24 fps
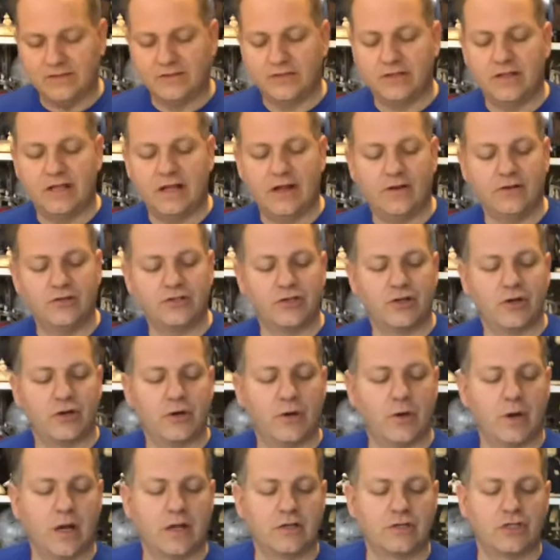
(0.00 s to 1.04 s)
So there's
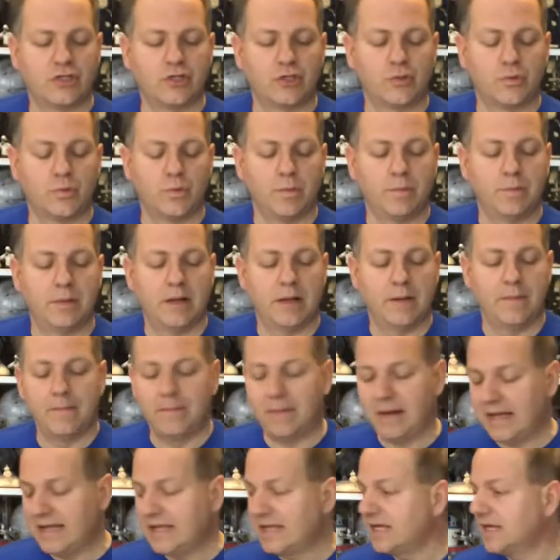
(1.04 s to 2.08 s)
your Swoop
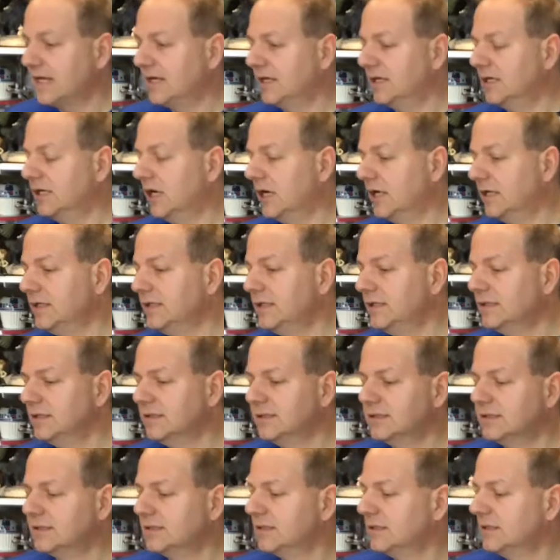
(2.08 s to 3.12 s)
Bike gun.
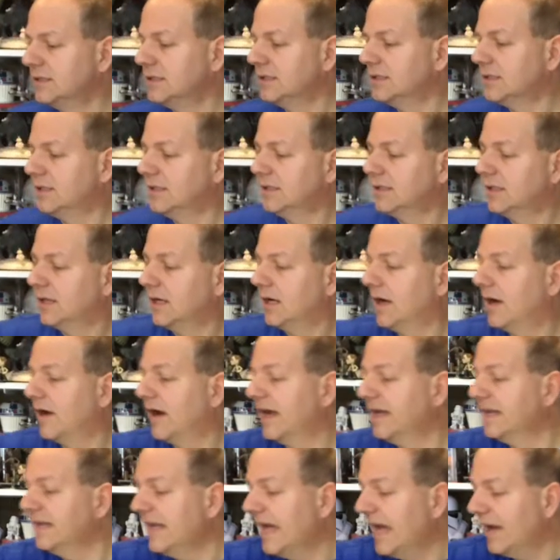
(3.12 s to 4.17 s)
All
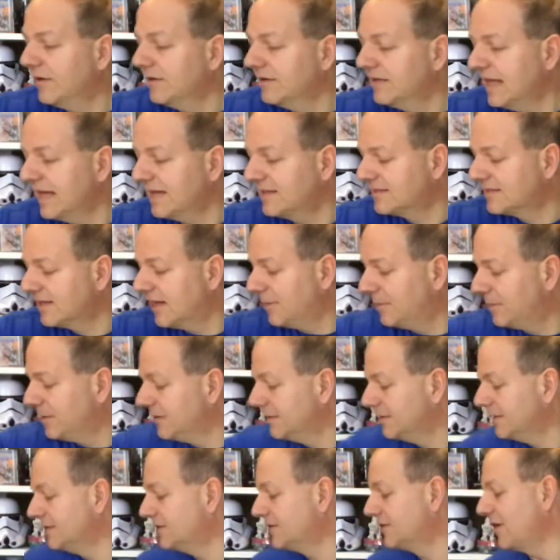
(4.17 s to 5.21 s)
right, now, next up,
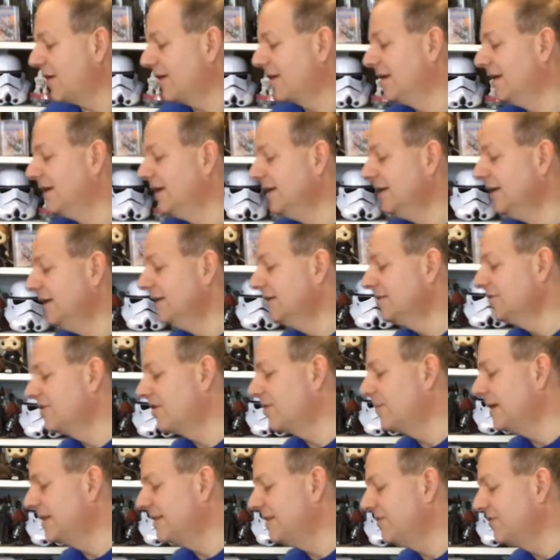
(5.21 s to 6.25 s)
let's talk
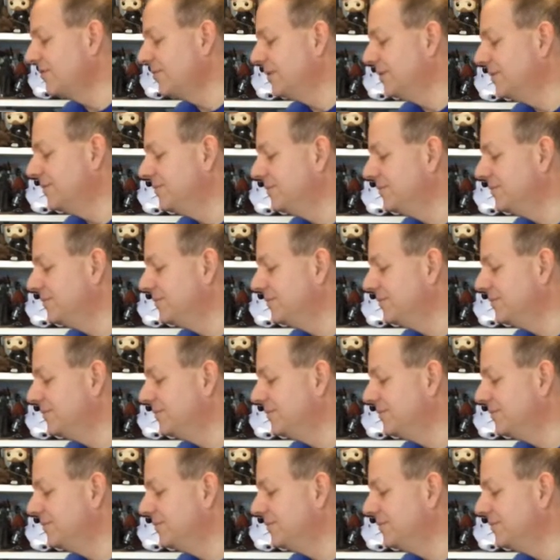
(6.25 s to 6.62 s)
about this one.